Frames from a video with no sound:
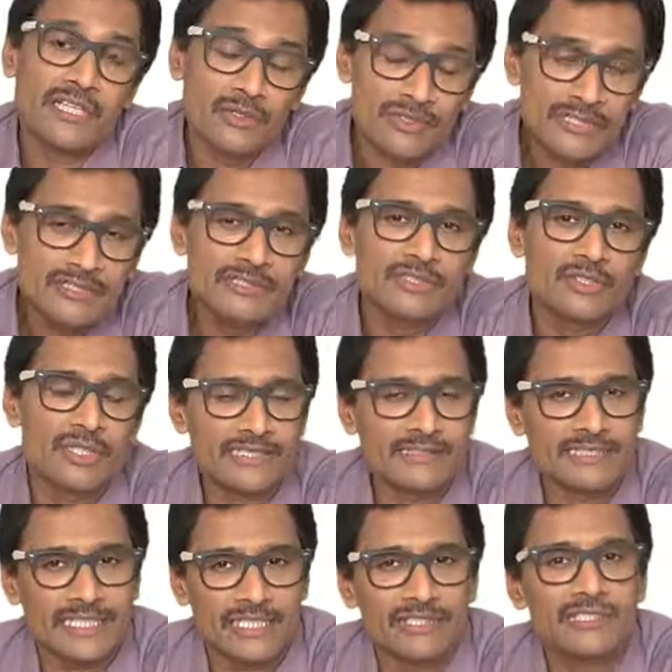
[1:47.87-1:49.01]
Now since today's
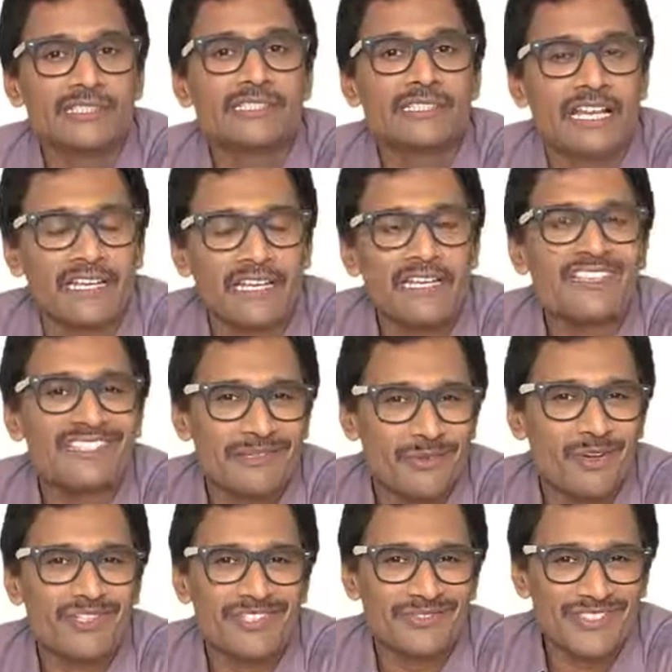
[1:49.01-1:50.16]
session is in any case
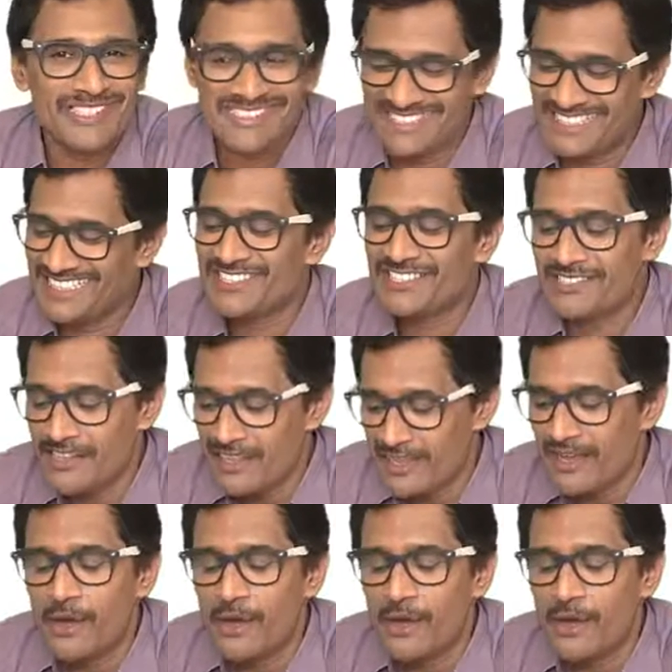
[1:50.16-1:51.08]
about differentiation,